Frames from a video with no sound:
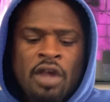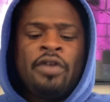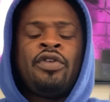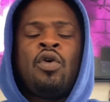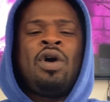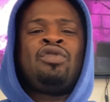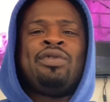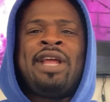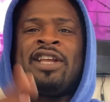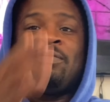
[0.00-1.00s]
So
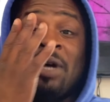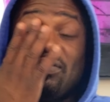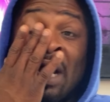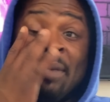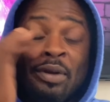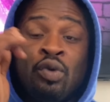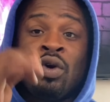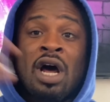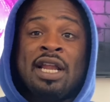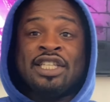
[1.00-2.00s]
that explains why he be
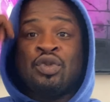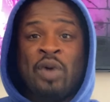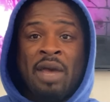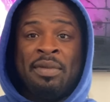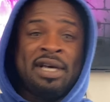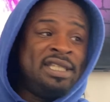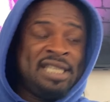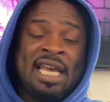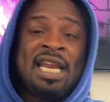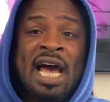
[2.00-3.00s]
doing all that sweating, because he's
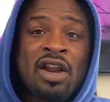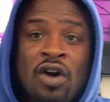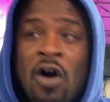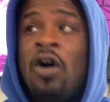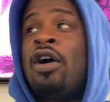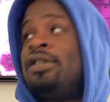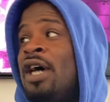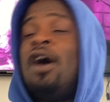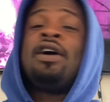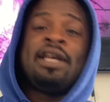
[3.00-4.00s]
in and out of the car,
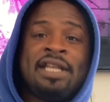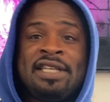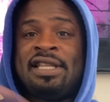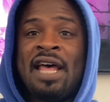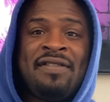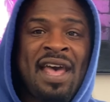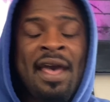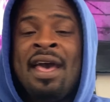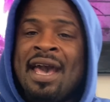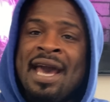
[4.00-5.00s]
talking, this, that, that.
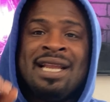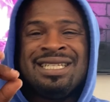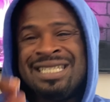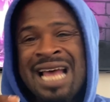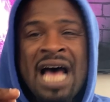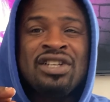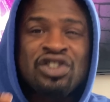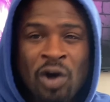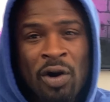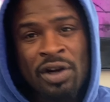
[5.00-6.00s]
And he's not
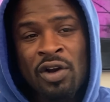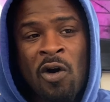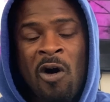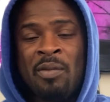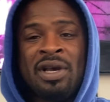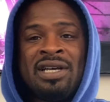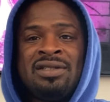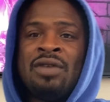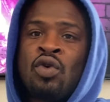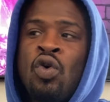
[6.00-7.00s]
starting the car because,
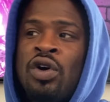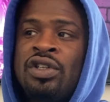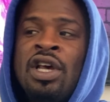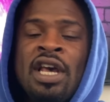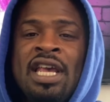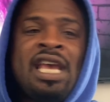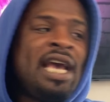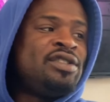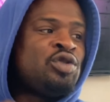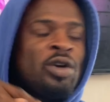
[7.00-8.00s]
of course, he
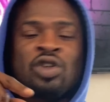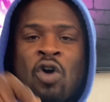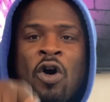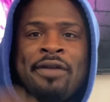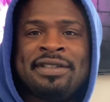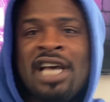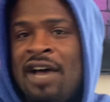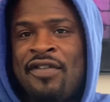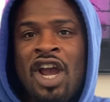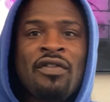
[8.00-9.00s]
can't start the car every time
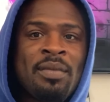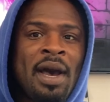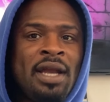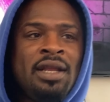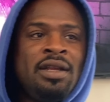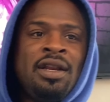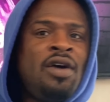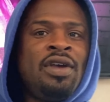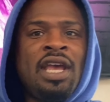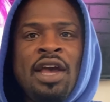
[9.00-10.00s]
for everybody. You
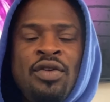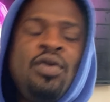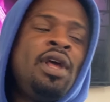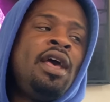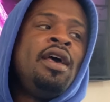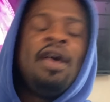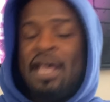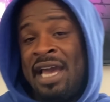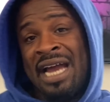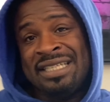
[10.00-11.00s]
know, he can't do that.
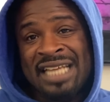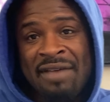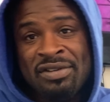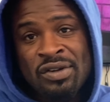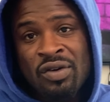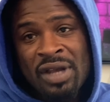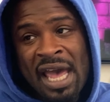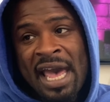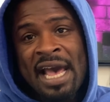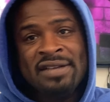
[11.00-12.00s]
He got to save his little
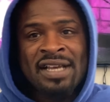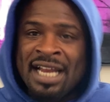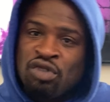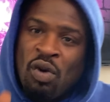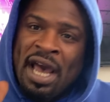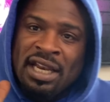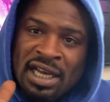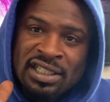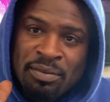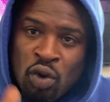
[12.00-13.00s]
gas, and that's why he
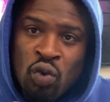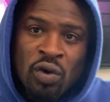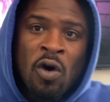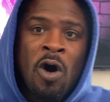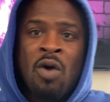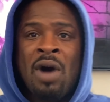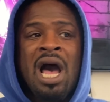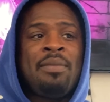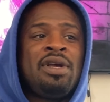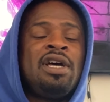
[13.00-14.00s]
doesn't move the car.
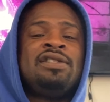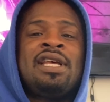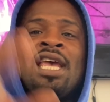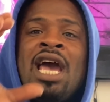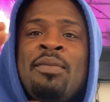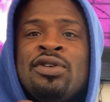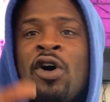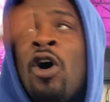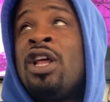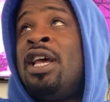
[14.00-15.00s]
Why? Because the camera's
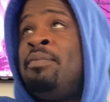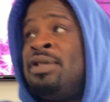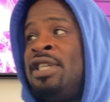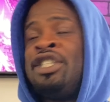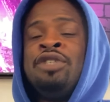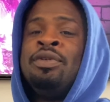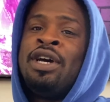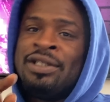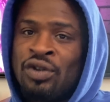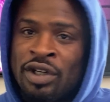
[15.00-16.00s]
already in position
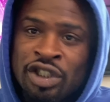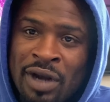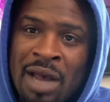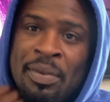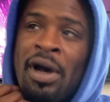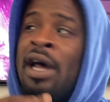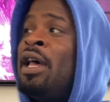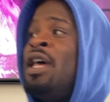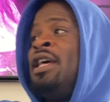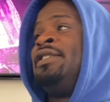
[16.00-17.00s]
because it's on the tripod,
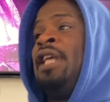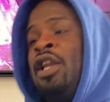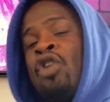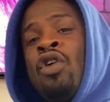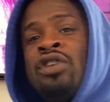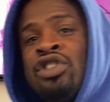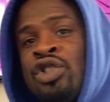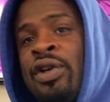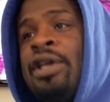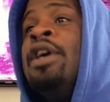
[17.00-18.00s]
standing across the
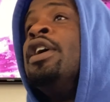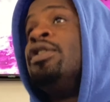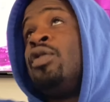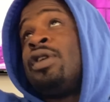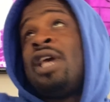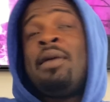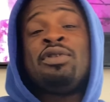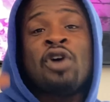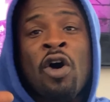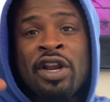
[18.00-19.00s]
street. So the
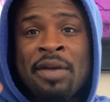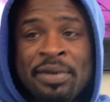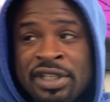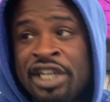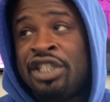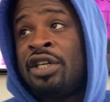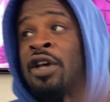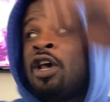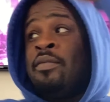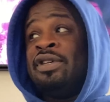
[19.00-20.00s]
camera's already in position,
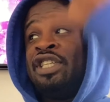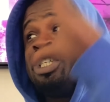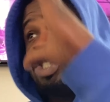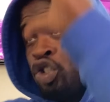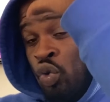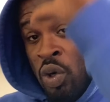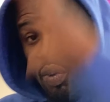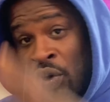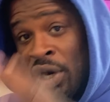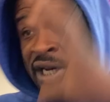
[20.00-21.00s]
positioned to where,
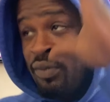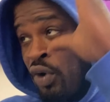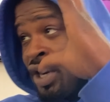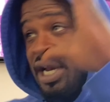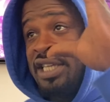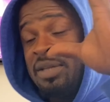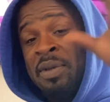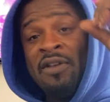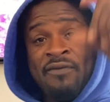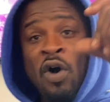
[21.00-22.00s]
where, it, where it needs to
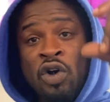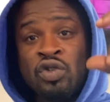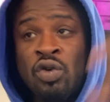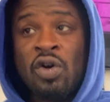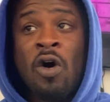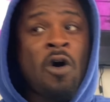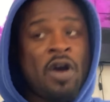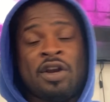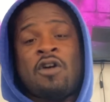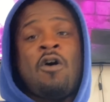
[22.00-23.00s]
be, focused on the
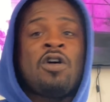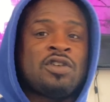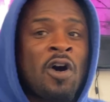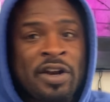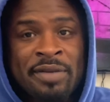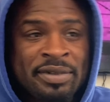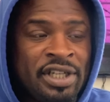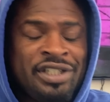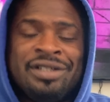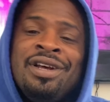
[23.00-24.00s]
car, and the car's already in
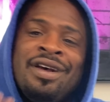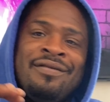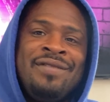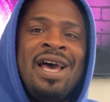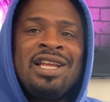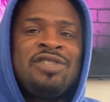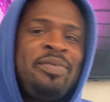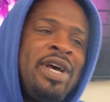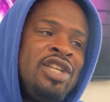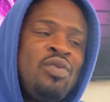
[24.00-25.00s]
position. That
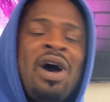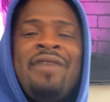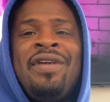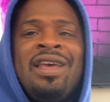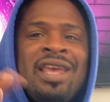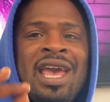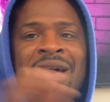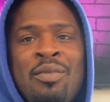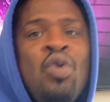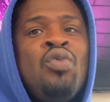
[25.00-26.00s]
explains why they
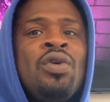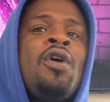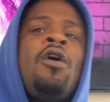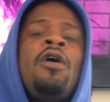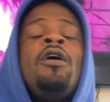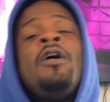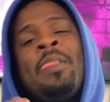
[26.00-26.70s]
can't move the car.